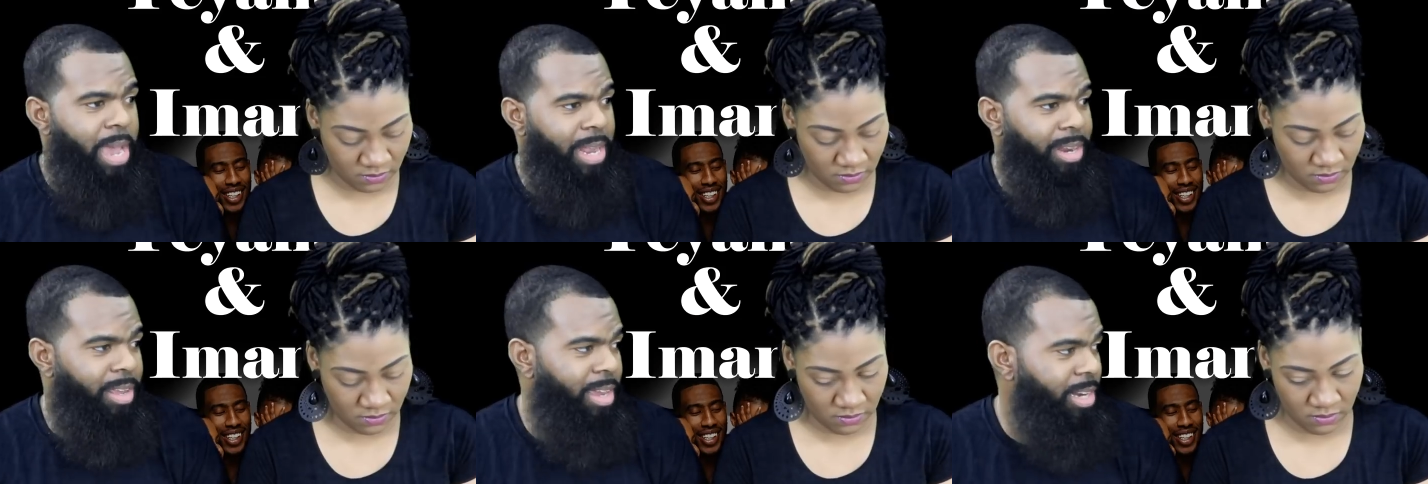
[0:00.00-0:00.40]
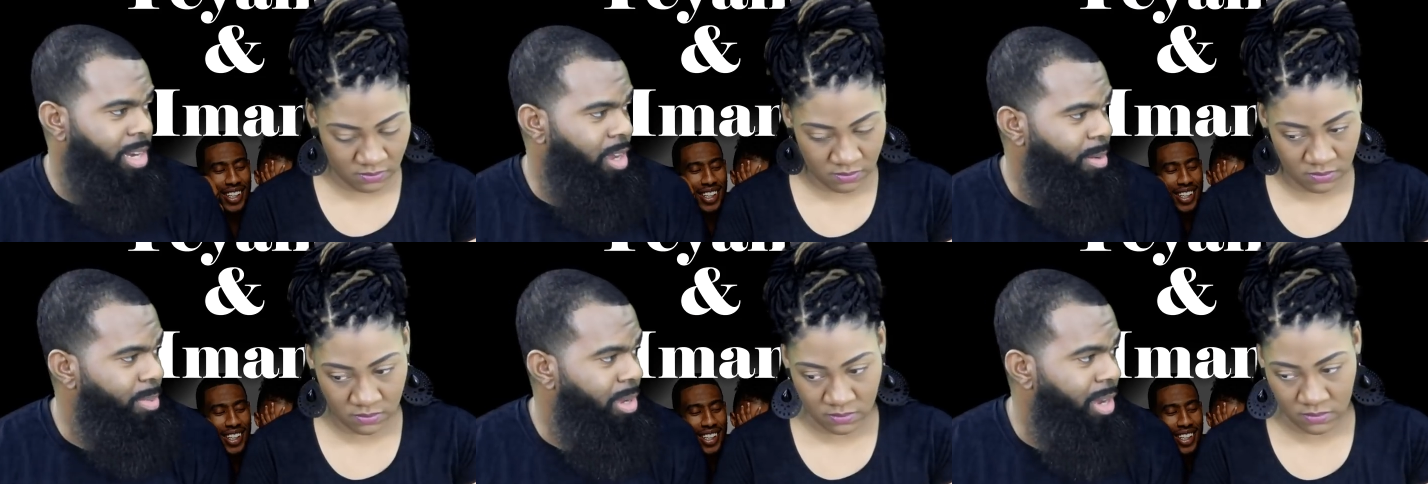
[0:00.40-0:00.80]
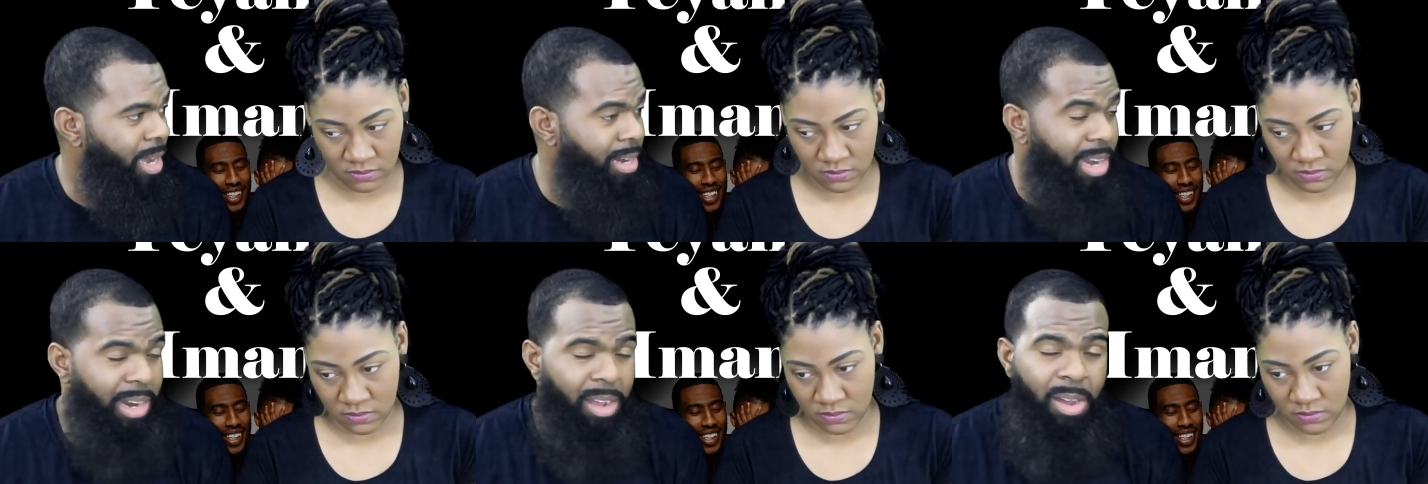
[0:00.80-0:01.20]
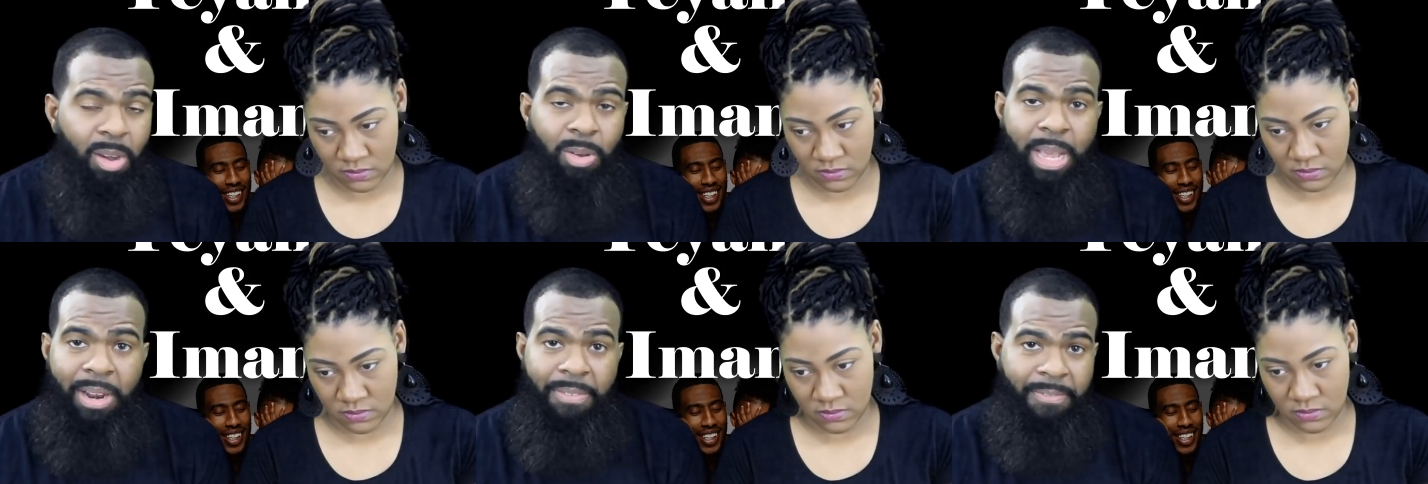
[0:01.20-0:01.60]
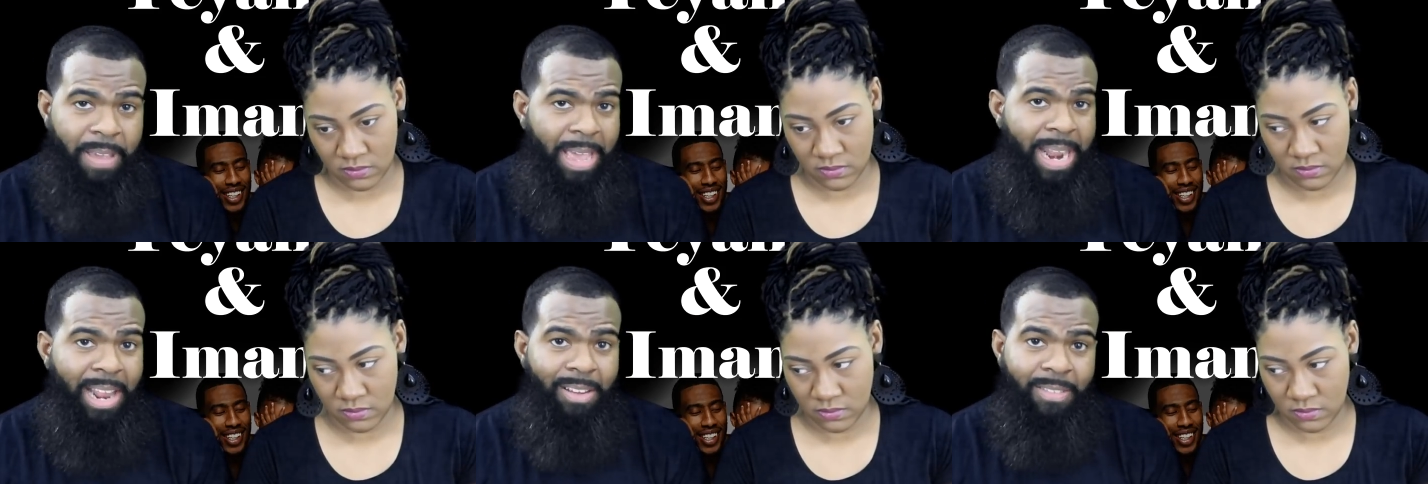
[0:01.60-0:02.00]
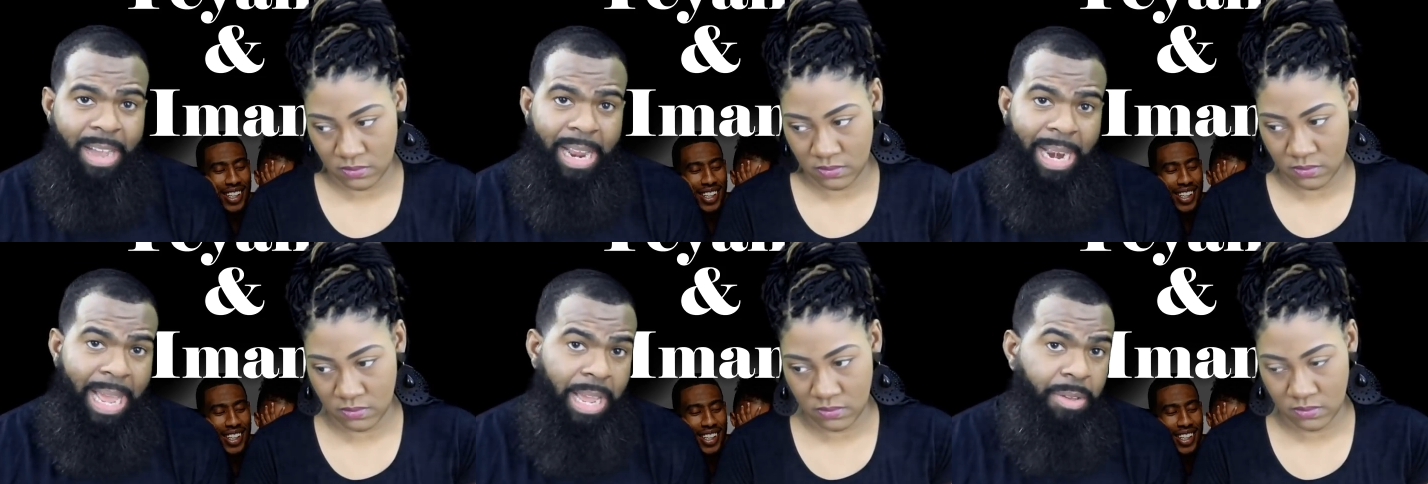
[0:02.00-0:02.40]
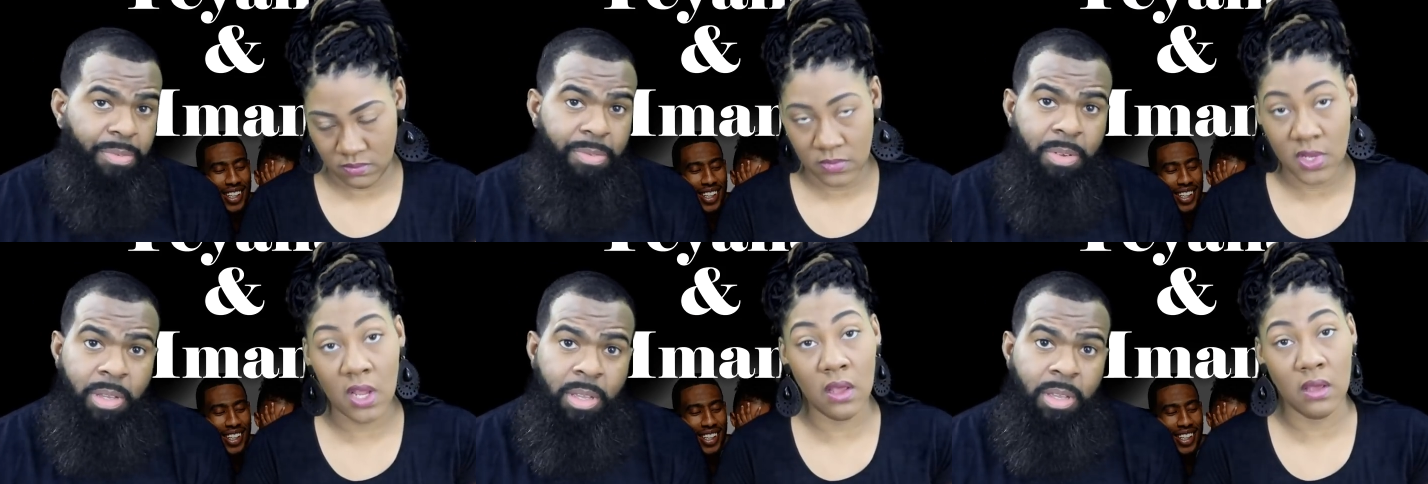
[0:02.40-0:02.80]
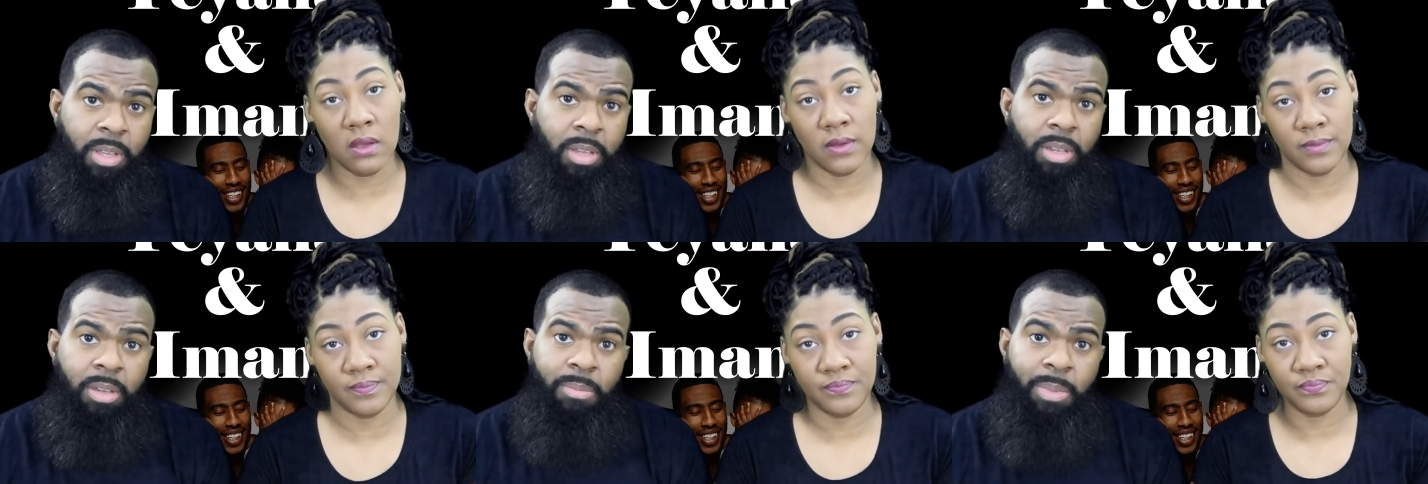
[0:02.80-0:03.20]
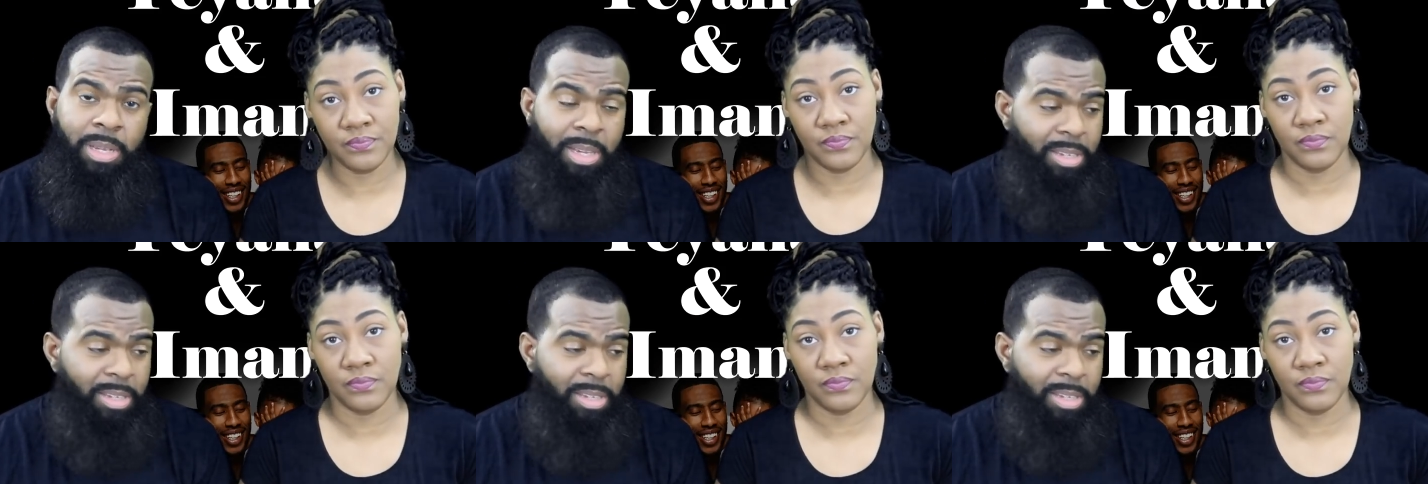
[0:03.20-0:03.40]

Speaker 1: we had to end up cutting out a whole lot of fat out of our life. Yeah.